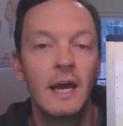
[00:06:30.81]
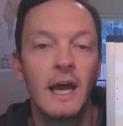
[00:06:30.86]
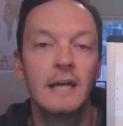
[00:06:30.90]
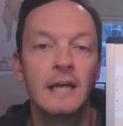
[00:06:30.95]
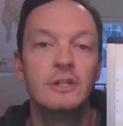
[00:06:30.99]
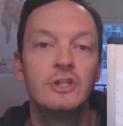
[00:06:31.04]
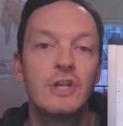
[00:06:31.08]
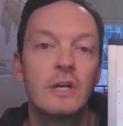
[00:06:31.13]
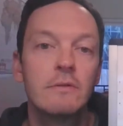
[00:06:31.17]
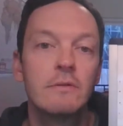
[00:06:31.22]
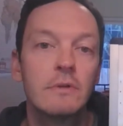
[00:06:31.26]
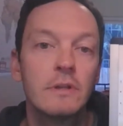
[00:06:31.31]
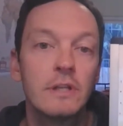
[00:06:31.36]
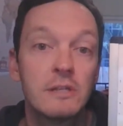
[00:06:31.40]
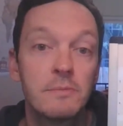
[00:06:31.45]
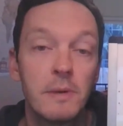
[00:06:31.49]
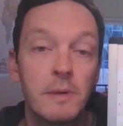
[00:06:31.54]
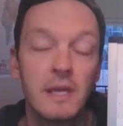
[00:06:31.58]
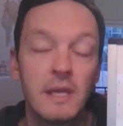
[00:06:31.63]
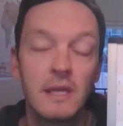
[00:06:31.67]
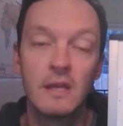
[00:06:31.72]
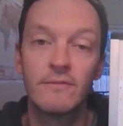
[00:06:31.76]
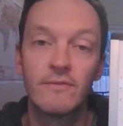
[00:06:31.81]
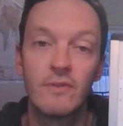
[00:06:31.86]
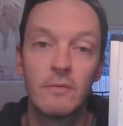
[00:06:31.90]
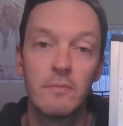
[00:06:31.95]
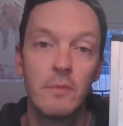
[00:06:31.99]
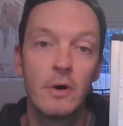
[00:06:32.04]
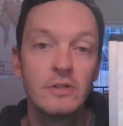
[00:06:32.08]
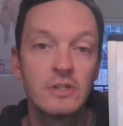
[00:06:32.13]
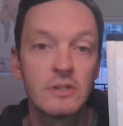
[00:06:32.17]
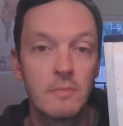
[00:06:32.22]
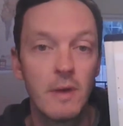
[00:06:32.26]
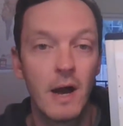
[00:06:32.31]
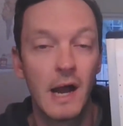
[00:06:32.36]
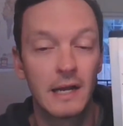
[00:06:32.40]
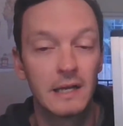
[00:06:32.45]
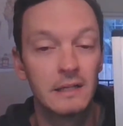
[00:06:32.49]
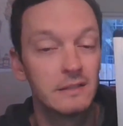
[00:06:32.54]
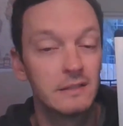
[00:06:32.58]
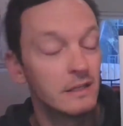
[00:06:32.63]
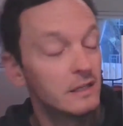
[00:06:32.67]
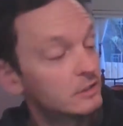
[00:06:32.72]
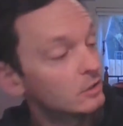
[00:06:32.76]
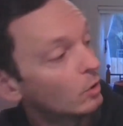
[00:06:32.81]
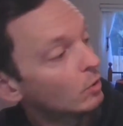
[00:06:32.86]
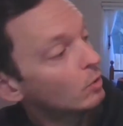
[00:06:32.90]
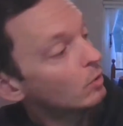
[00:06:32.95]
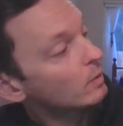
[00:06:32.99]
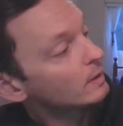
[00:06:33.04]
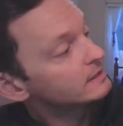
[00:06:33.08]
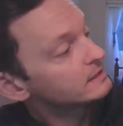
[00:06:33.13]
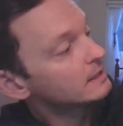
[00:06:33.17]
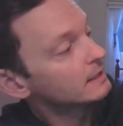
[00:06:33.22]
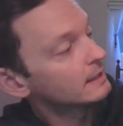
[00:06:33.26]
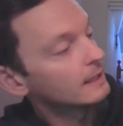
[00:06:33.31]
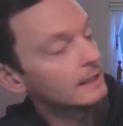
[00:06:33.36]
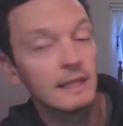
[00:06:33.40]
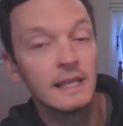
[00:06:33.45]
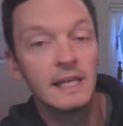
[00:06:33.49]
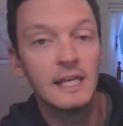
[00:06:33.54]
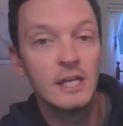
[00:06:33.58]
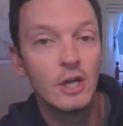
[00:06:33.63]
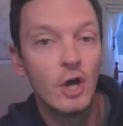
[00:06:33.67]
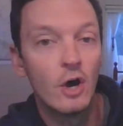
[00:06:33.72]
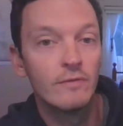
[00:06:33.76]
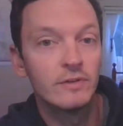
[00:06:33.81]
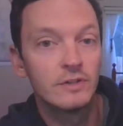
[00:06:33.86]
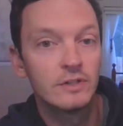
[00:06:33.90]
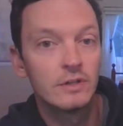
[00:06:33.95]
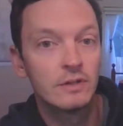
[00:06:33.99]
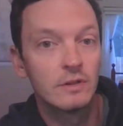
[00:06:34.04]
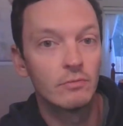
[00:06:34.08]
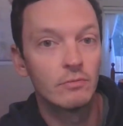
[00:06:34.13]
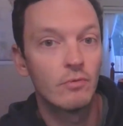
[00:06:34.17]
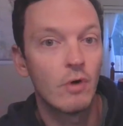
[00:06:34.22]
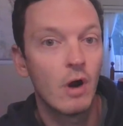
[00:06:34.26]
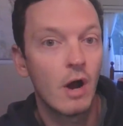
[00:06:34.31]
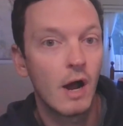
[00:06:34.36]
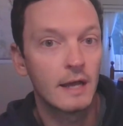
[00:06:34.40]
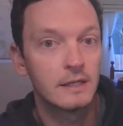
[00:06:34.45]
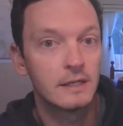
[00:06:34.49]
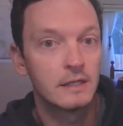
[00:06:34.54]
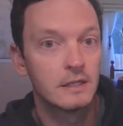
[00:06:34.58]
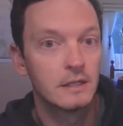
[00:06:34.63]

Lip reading: And generally speaking, for most markets, it's always going to lean over to the right.